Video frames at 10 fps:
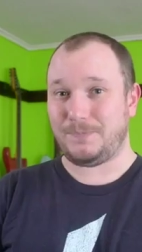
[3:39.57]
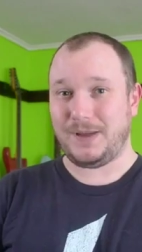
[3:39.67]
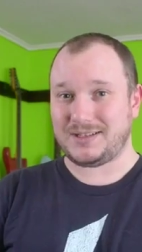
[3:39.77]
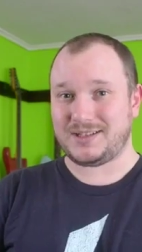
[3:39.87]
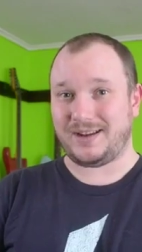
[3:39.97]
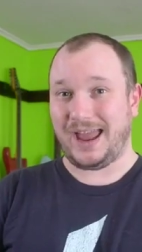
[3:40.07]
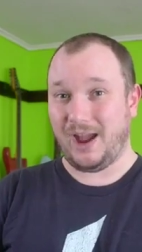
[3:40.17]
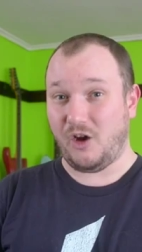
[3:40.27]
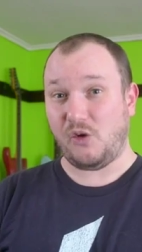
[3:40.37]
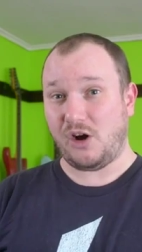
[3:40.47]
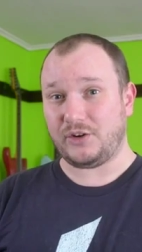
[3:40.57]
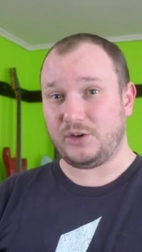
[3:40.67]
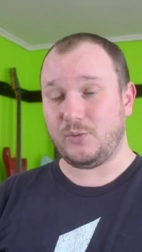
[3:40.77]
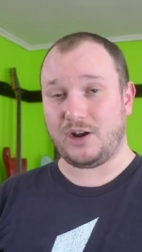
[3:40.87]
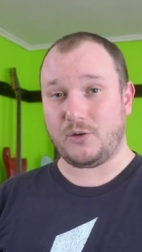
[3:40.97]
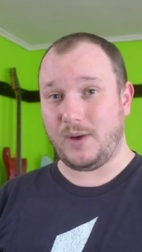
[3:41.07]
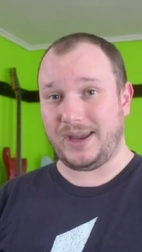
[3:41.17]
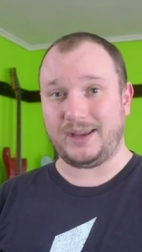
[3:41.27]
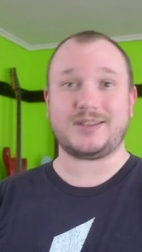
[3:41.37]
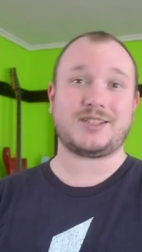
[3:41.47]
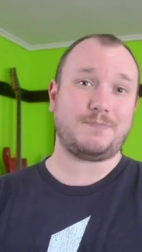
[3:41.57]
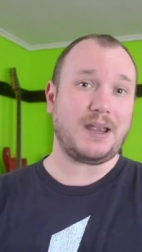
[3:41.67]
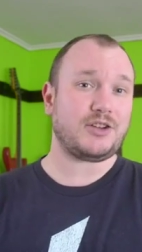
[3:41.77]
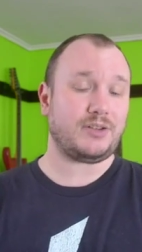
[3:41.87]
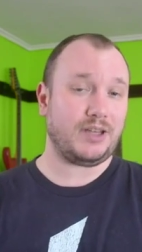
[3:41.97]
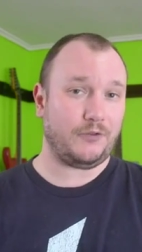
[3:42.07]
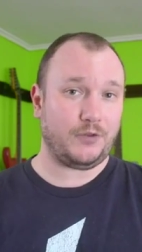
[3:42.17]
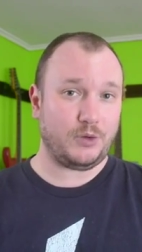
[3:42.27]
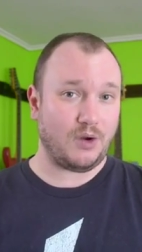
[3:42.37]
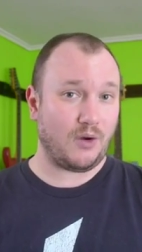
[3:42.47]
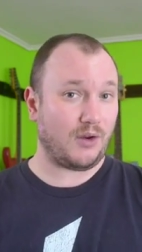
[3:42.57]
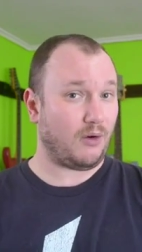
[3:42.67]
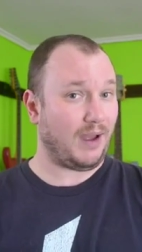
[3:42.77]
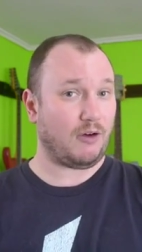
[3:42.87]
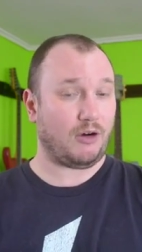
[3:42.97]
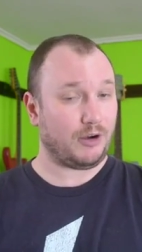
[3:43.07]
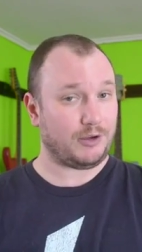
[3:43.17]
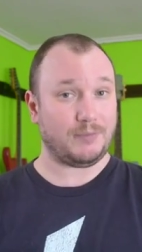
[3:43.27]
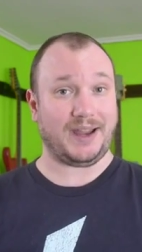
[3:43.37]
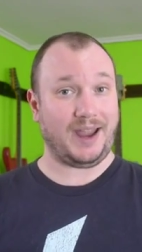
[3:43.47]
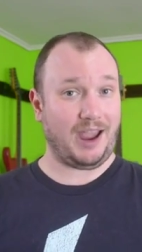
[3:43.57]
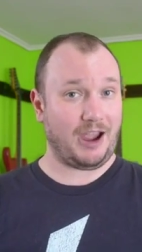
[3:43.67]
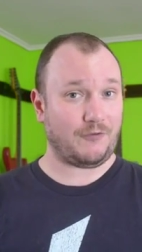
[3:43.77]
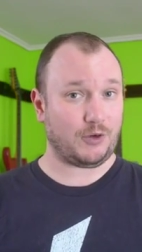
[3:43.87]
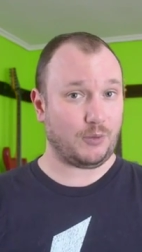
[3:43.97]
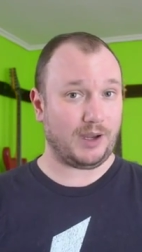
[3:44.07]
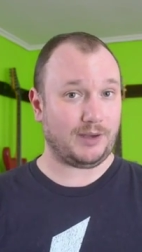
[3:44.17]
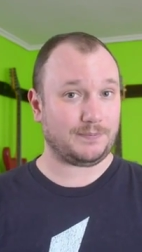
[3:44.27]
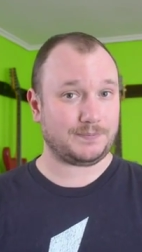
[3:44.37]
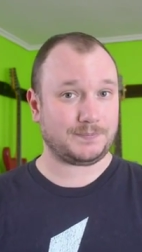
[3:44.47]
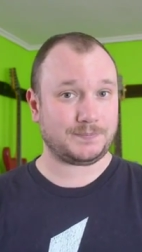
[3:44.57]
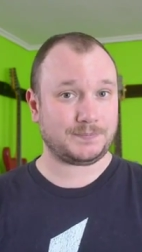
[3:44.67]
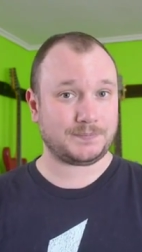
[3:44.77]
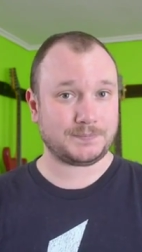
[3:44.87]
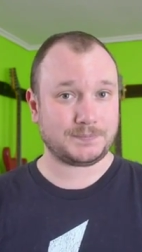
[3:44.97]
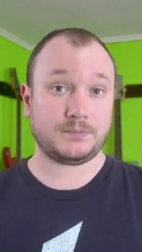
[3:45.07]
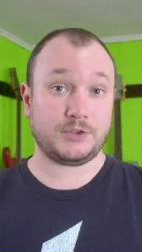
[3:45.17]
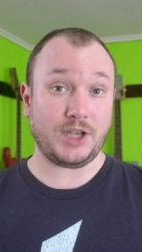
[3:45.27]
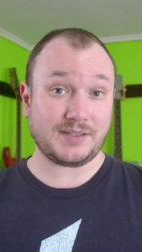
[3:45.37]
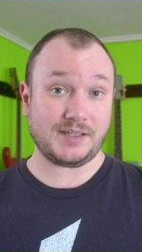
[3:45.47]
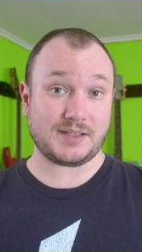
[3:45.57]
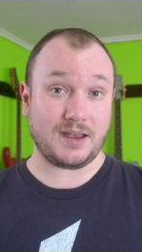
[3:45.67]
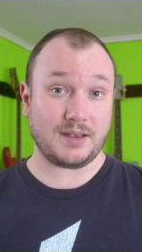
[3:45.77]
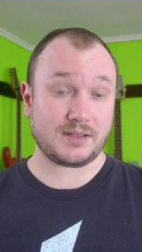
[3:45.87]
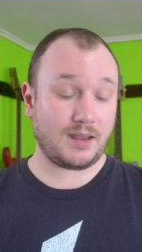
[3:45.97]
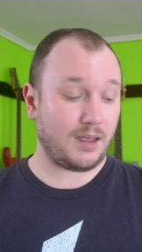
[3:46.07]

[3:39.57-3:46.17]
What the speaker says: depends on how long you want to wait, especially if you don't know how long you might have to wait. Jesse says,